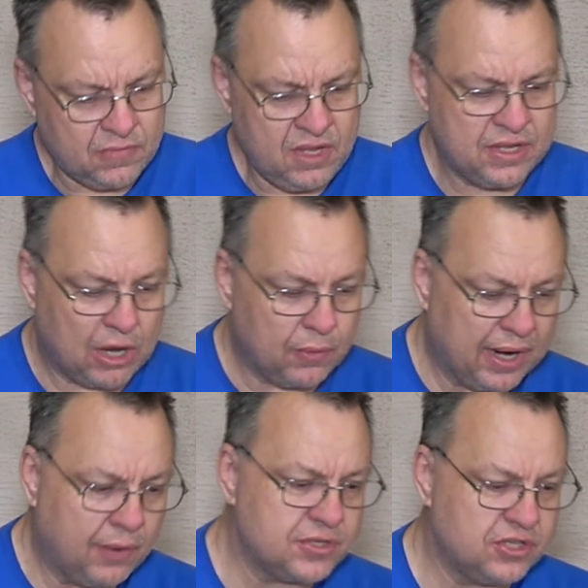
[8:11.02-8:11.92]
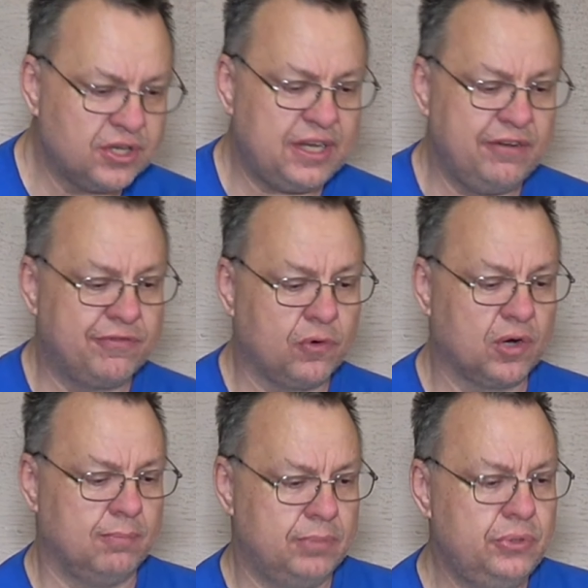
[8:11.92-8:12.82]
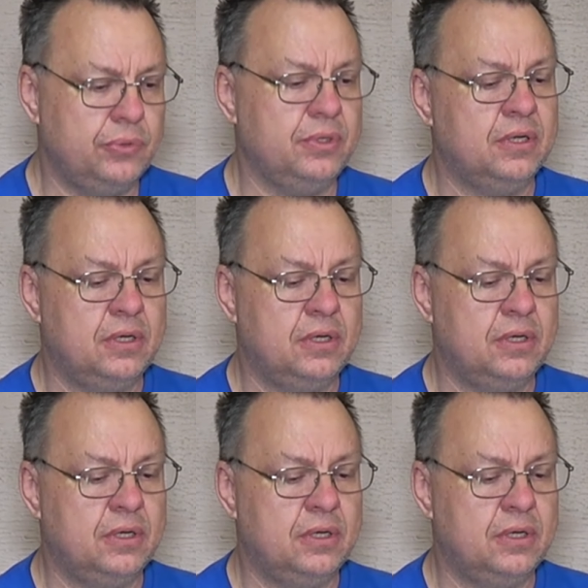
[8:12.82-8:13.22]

Now, when I was looking for a boot,